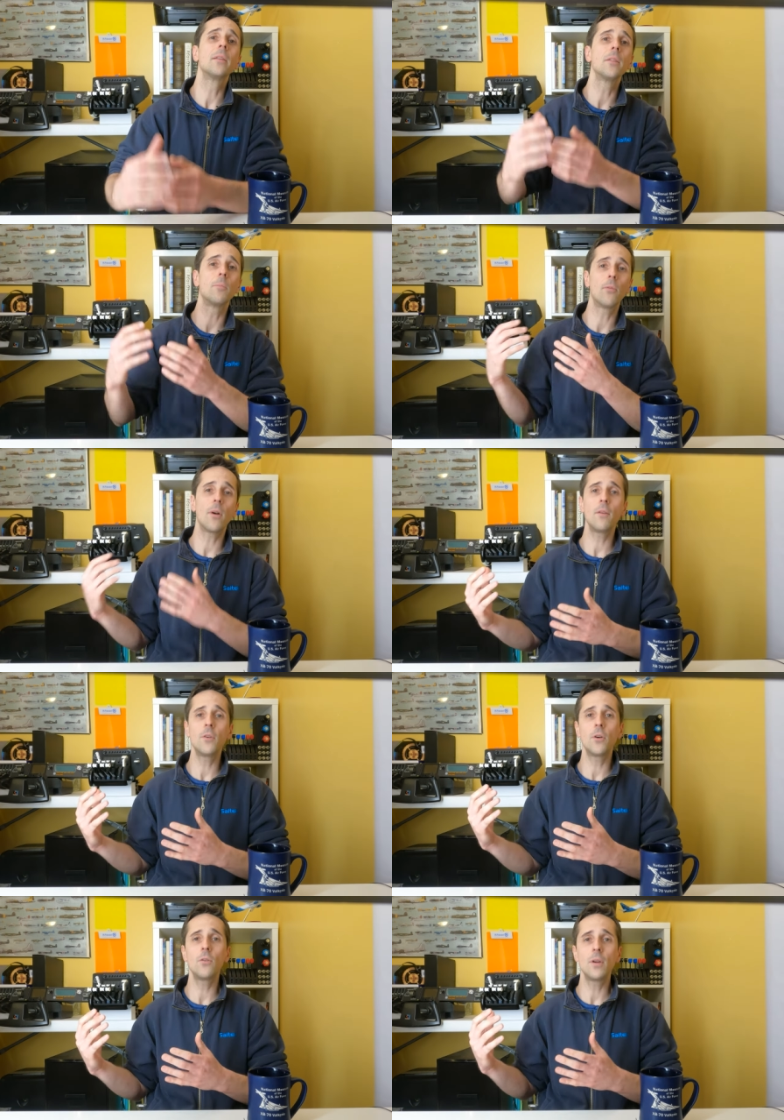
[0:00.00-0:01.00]
the
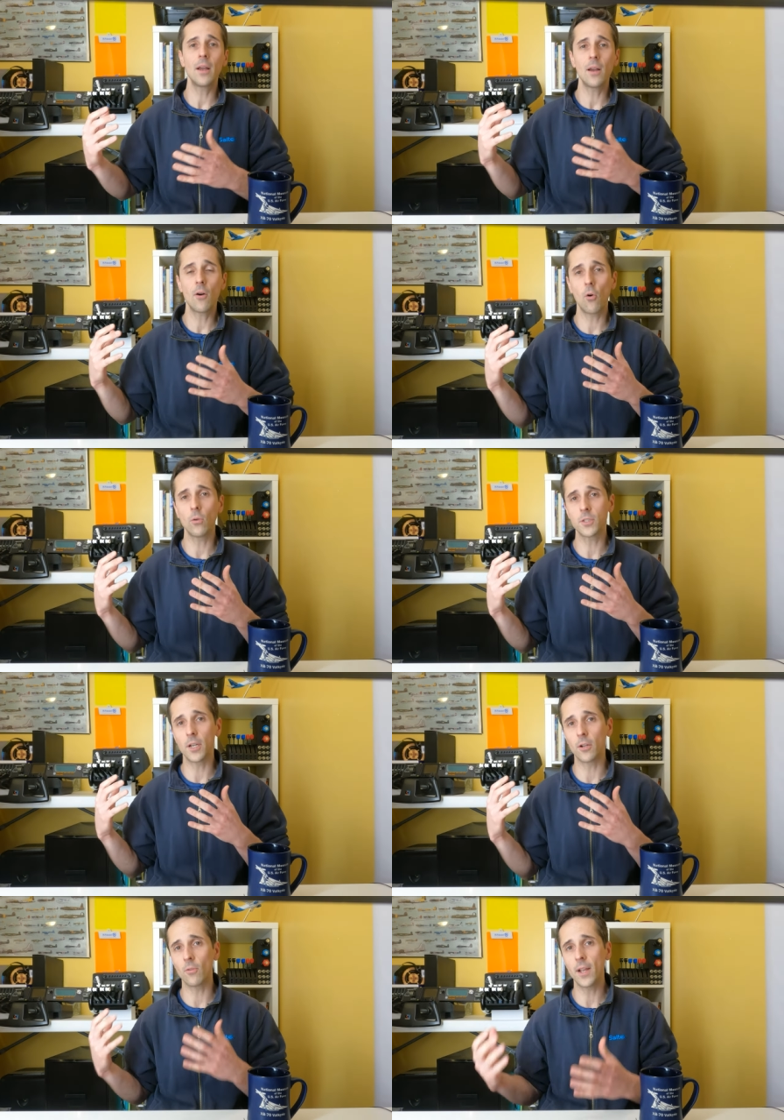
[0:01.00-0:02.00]
Bravo holds
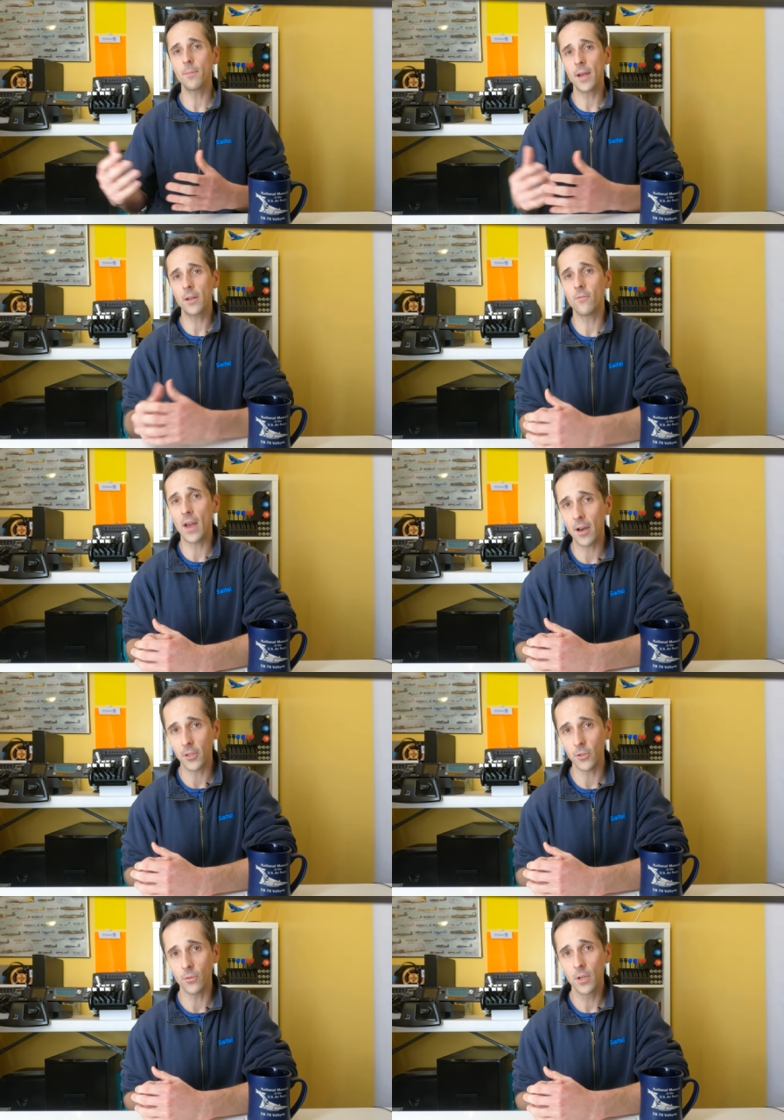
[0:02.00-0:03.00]
a great amount of
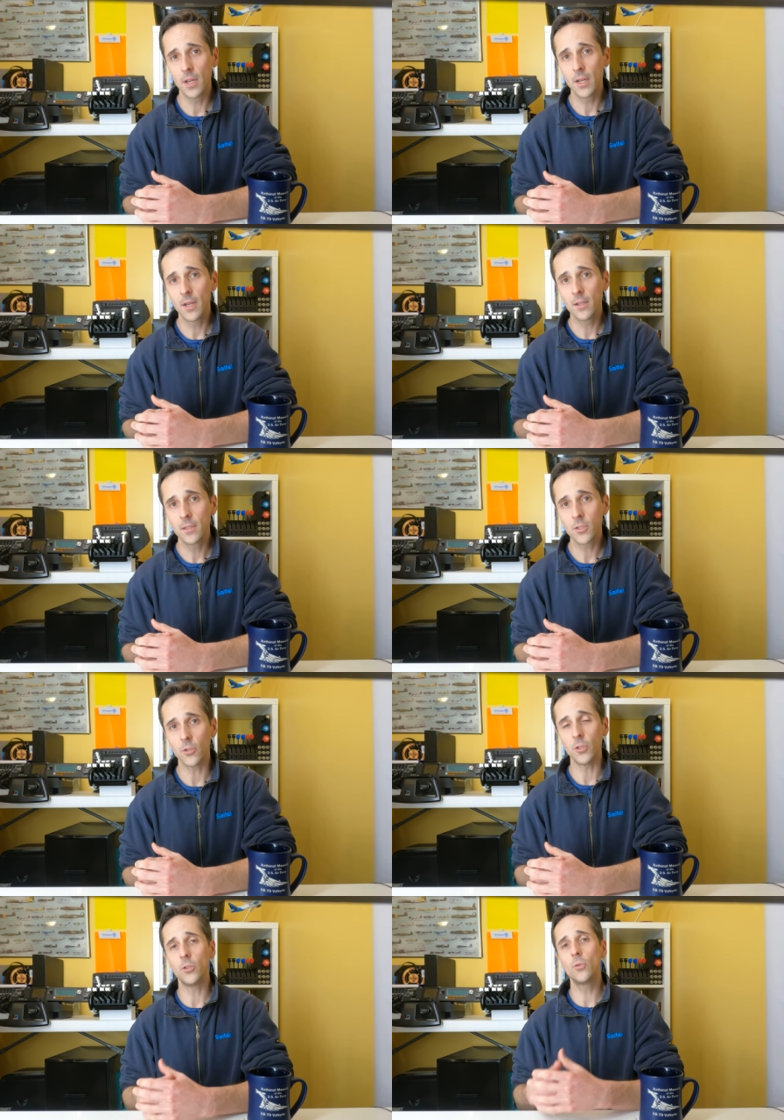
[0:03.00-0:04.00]
value so
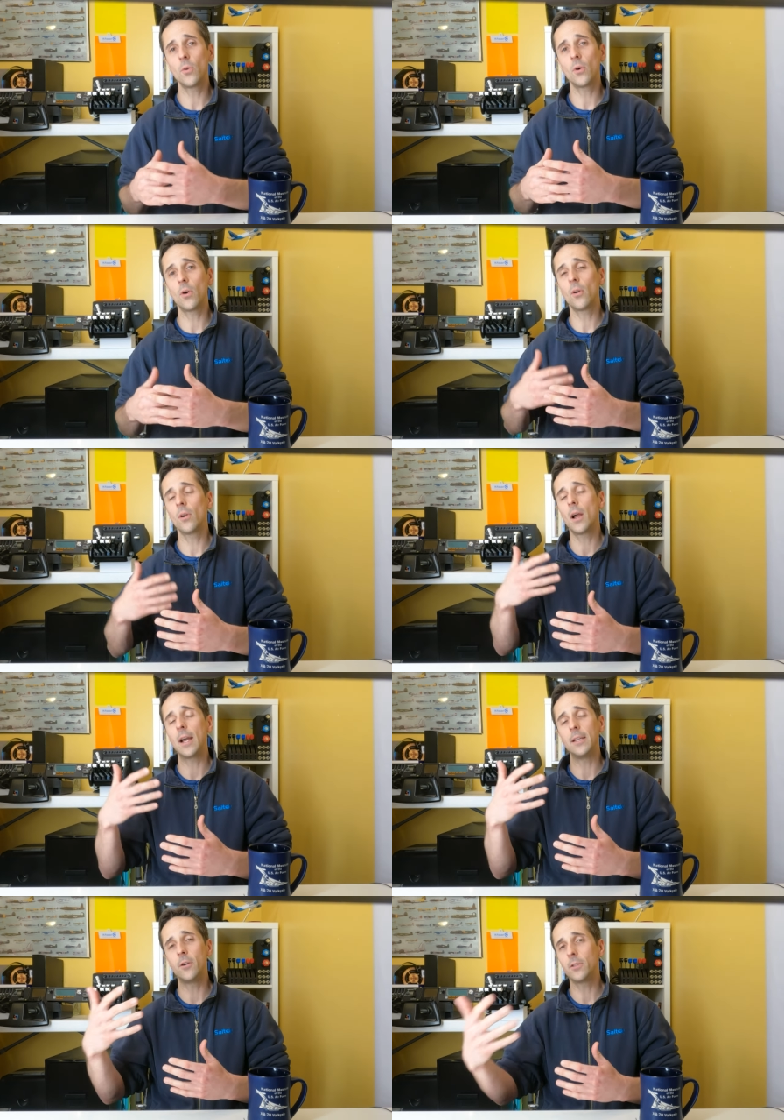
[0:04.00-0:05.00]
you are,
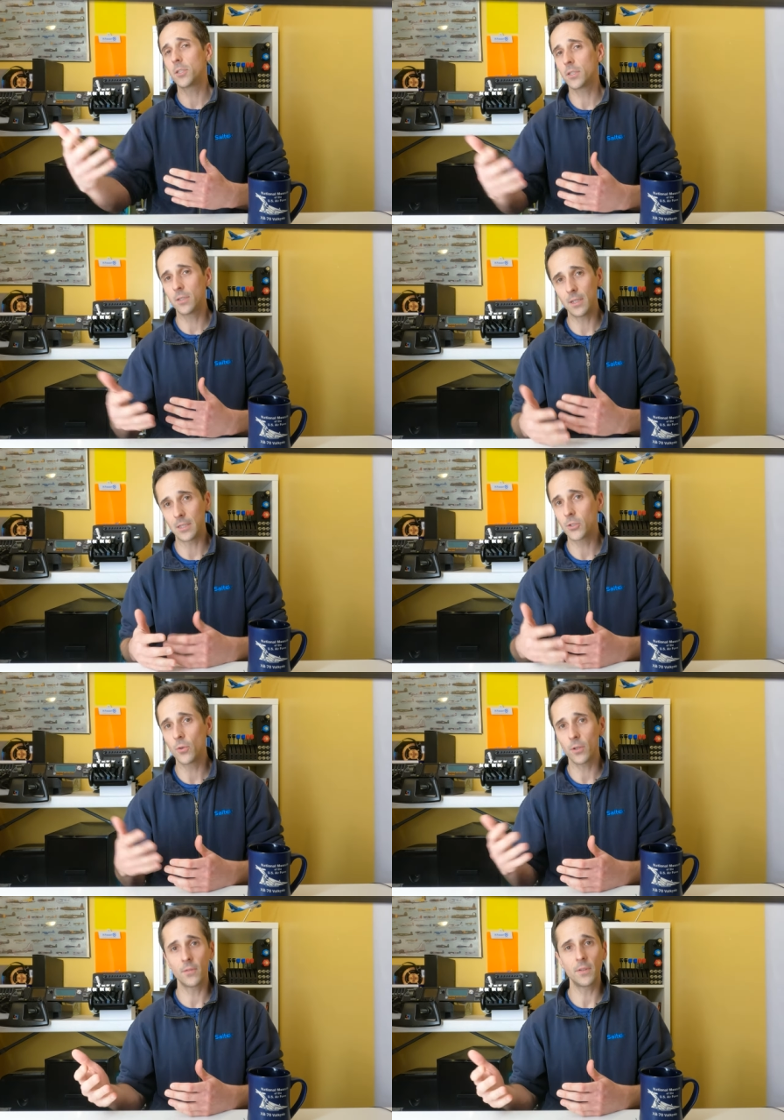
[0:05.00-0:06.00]
I know it's it's
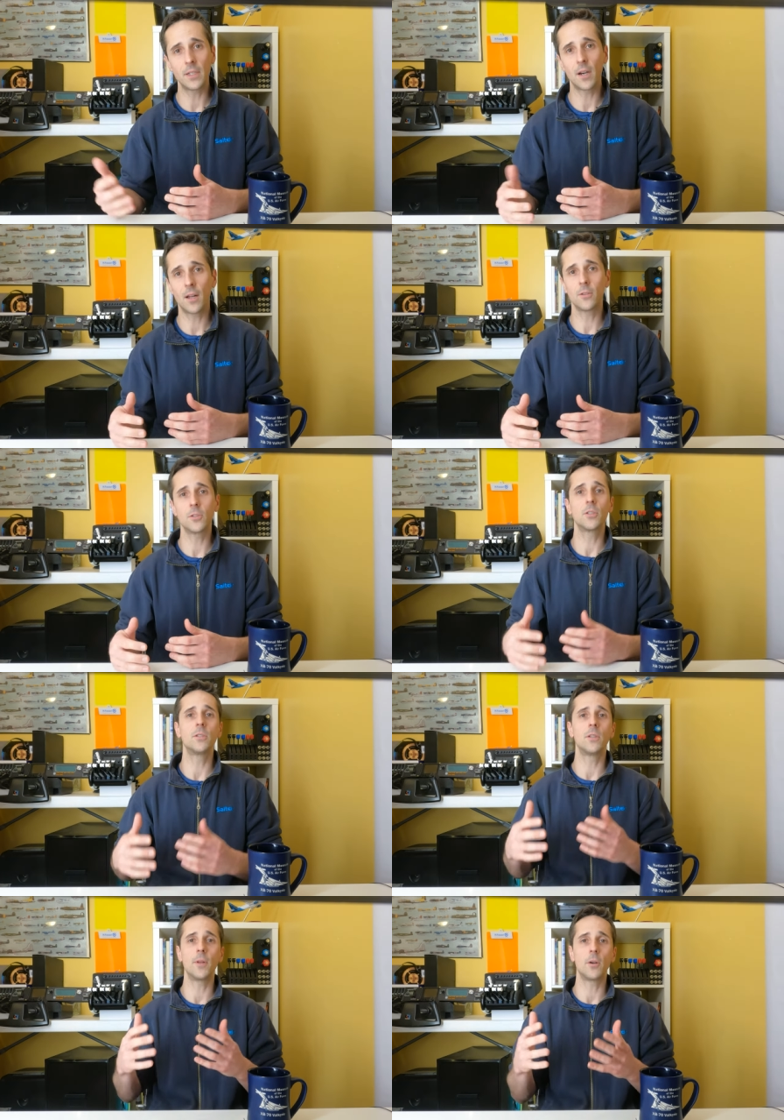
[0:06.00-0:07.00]

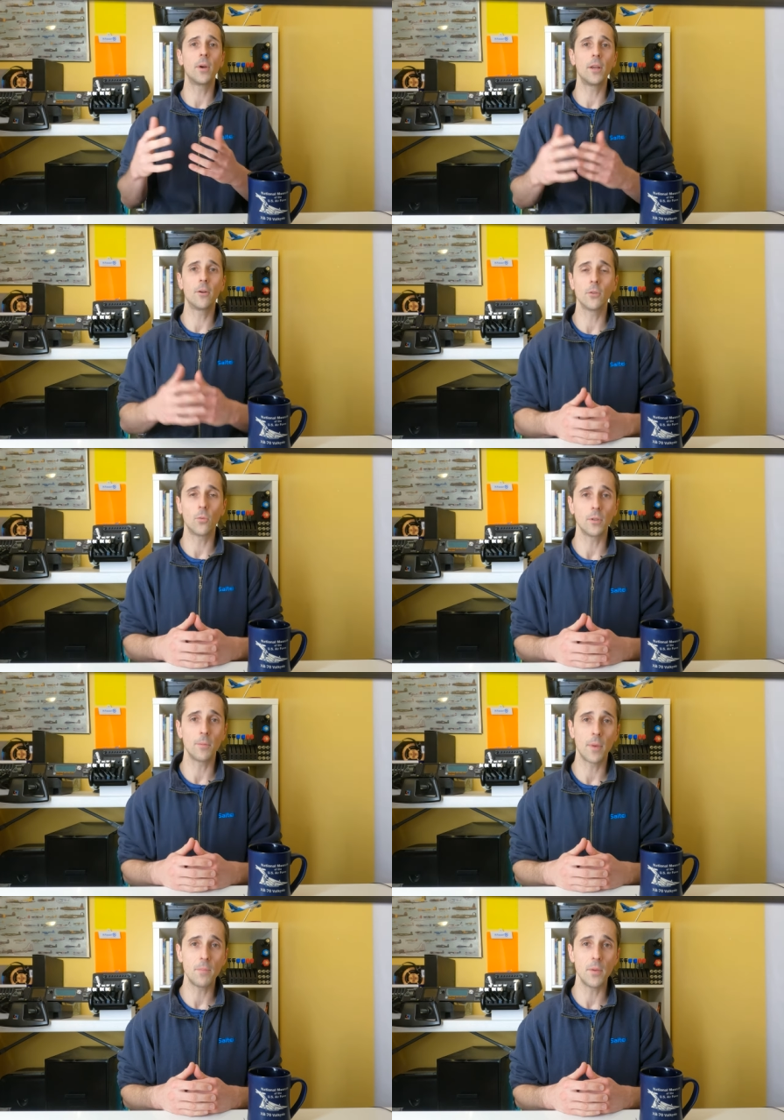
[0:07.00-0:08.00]
$250, depending on where you are in the world,
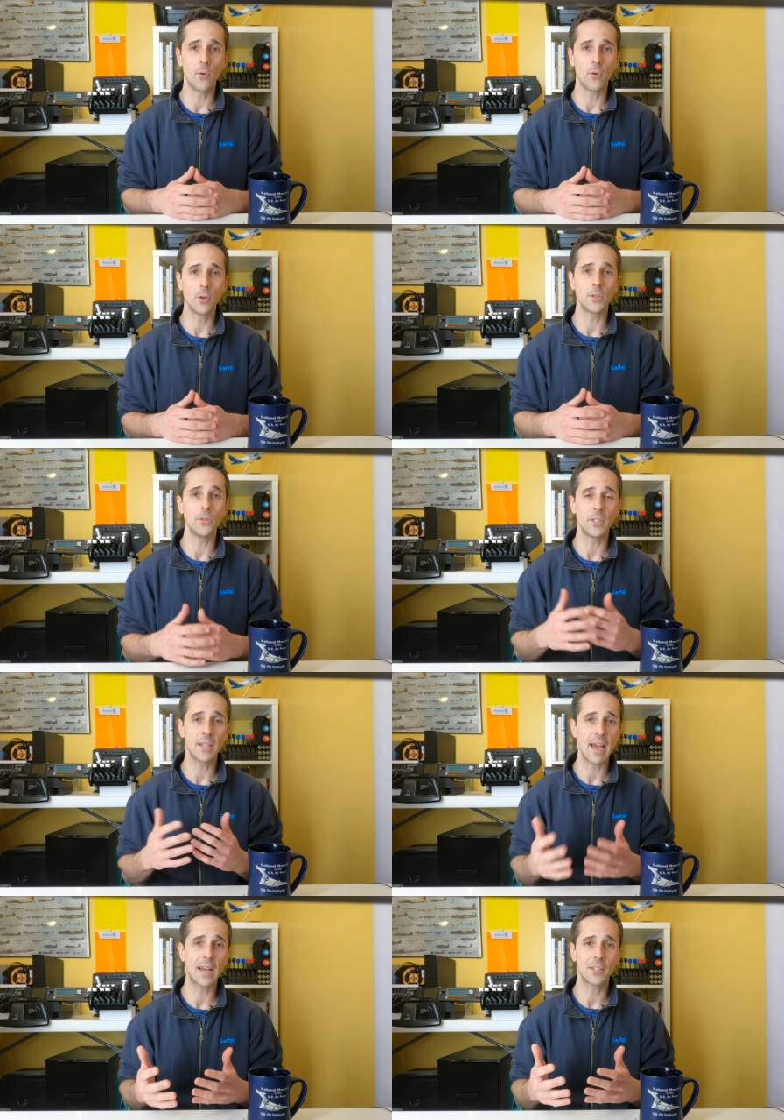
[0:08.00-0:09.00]
it might be more due to
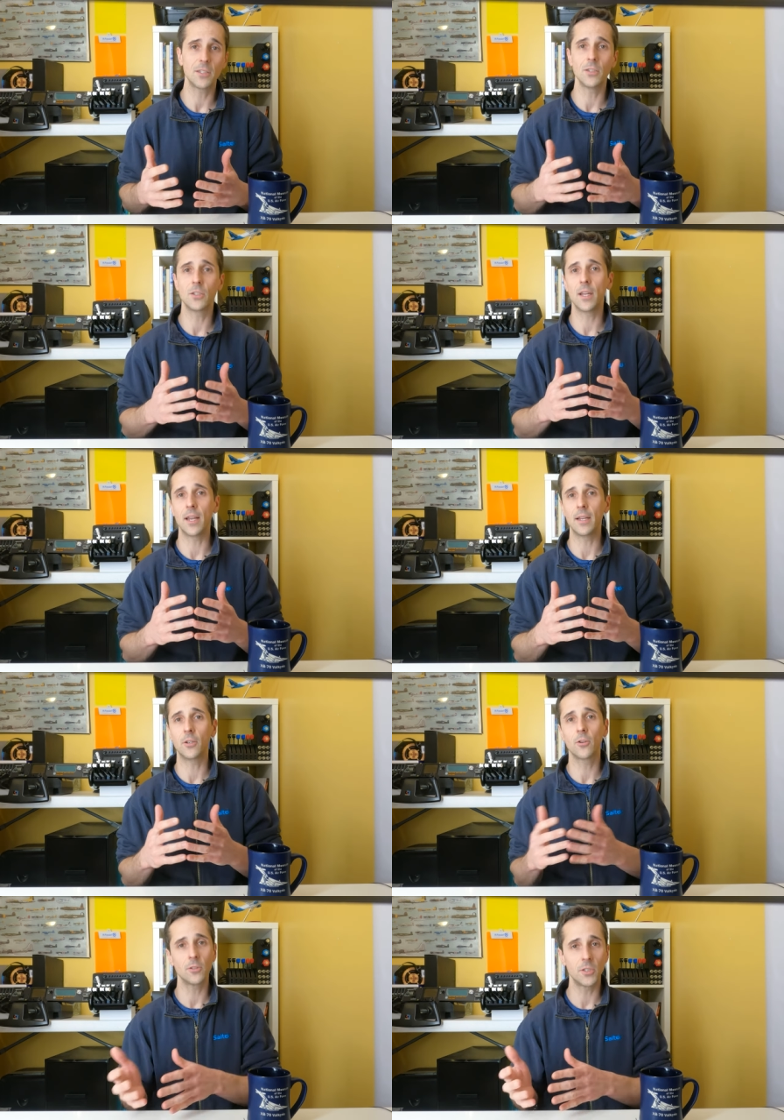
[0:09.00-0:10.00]
taxes and
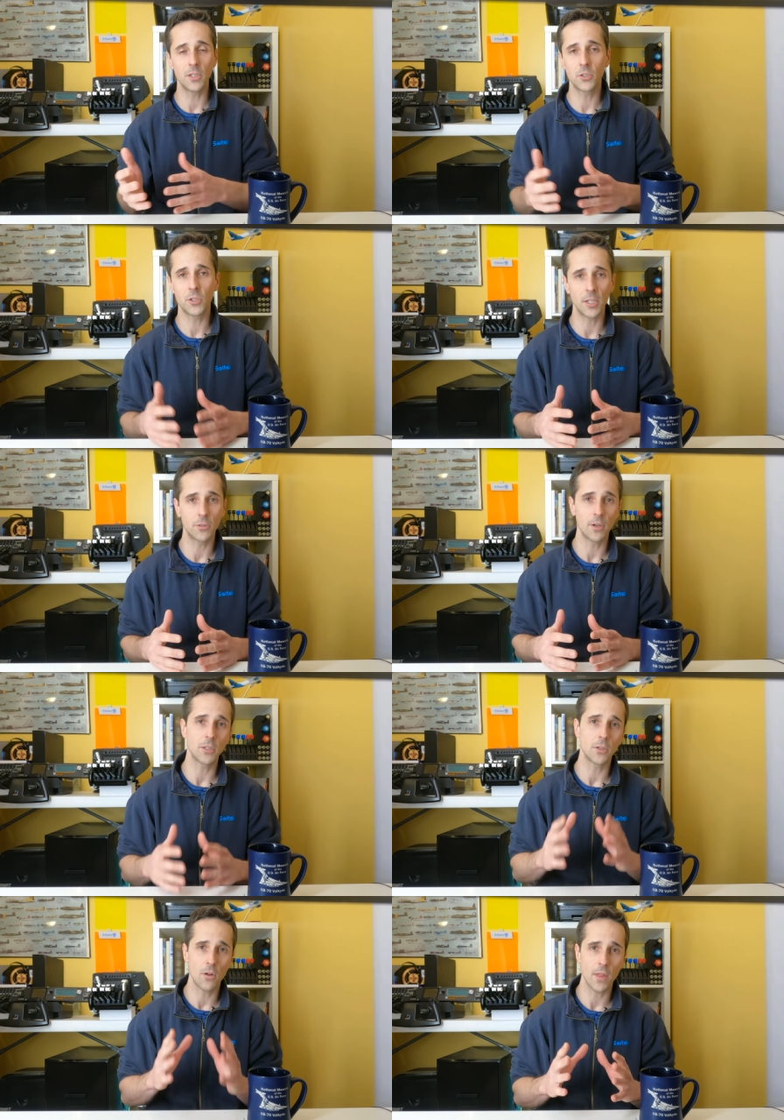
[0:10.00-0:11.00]
currency exchange
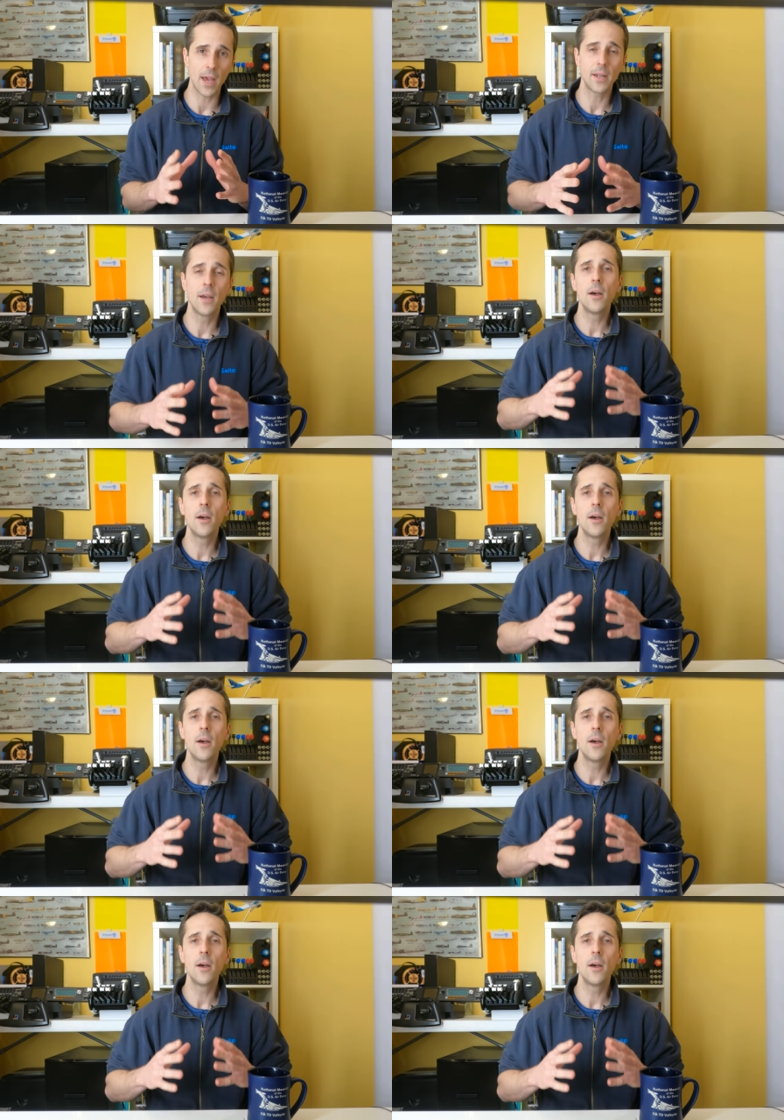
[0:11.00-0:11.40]
rates and all that.